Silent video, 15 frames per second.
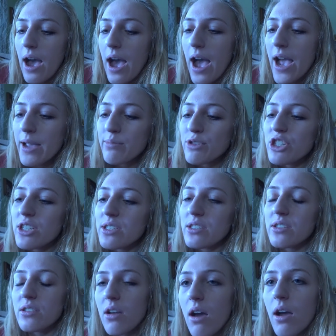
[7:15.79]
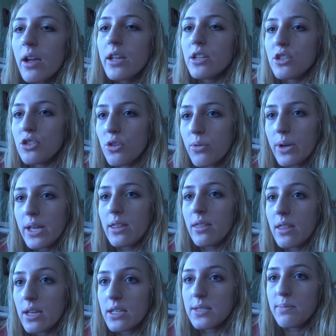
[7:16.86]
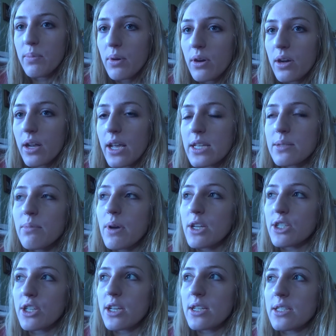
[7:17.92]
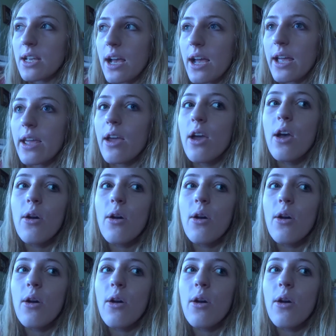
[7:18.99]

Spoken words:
I'm just not enjoying this book as much as I